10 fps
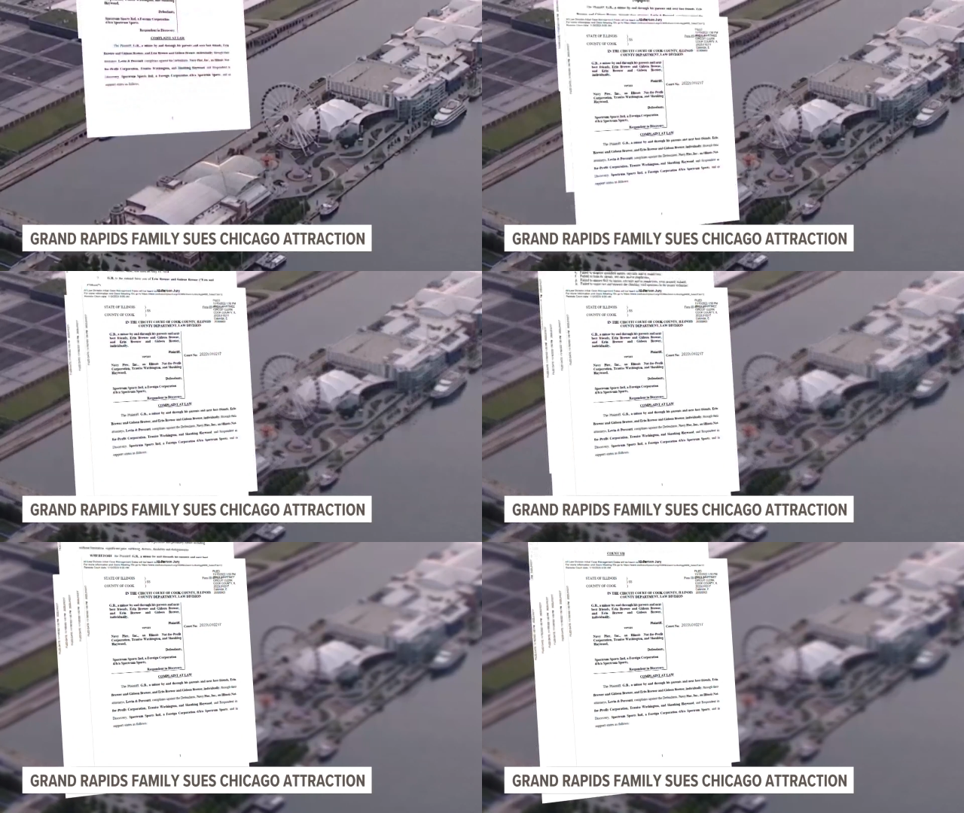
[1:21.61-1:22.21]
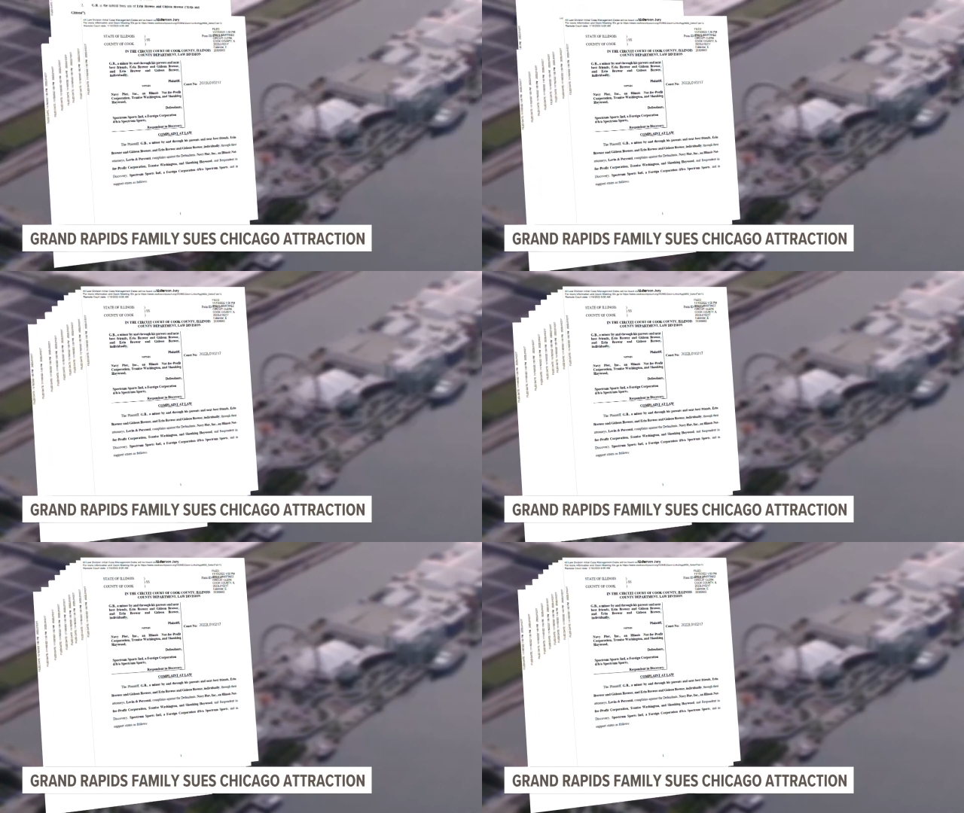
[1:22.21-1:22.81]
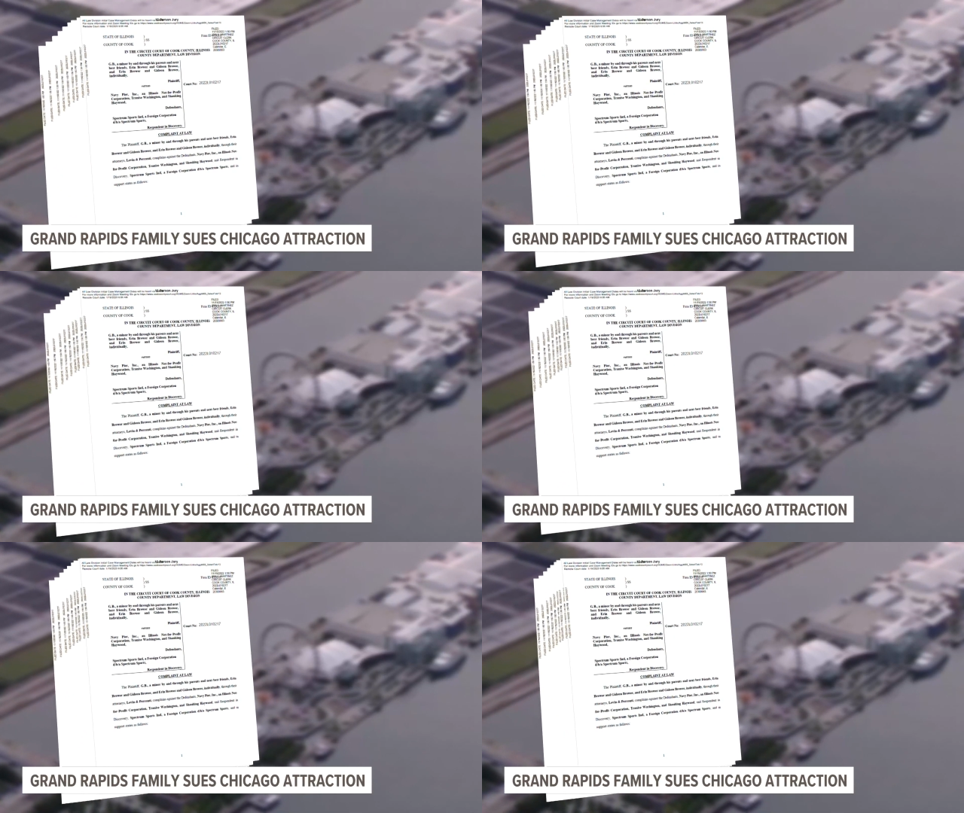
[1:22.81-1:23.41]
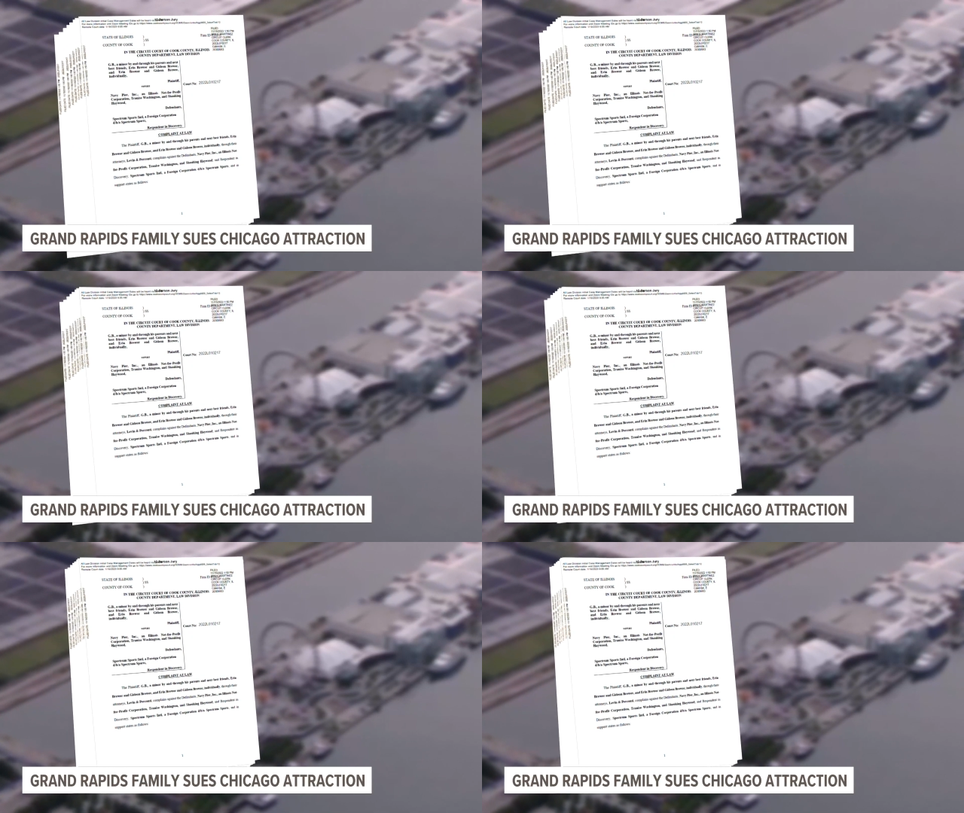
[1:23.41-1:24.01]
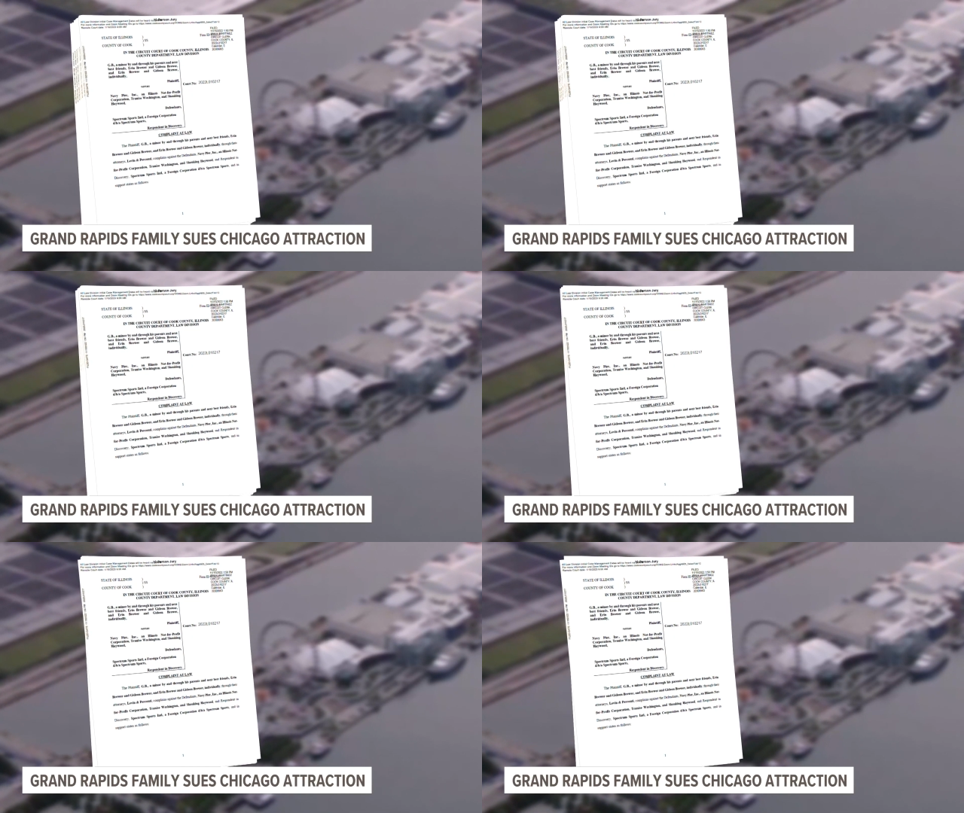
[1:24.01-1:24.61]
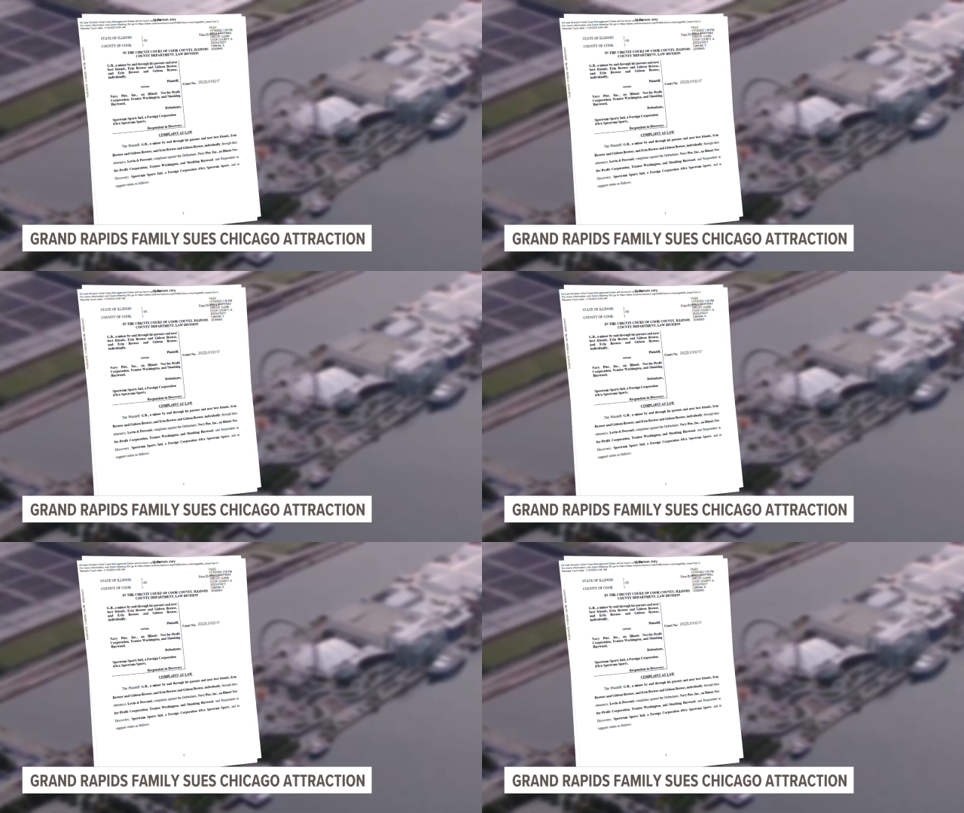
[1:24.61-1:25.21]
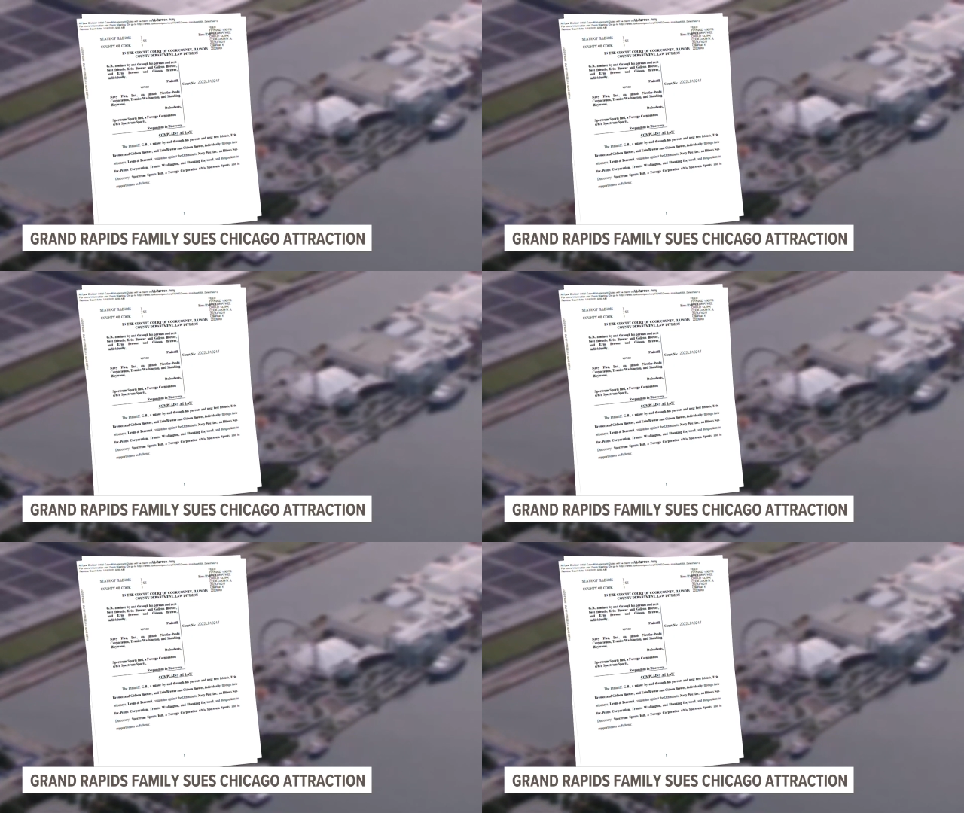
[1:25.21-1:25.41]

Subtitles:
[unreadable: no face in view]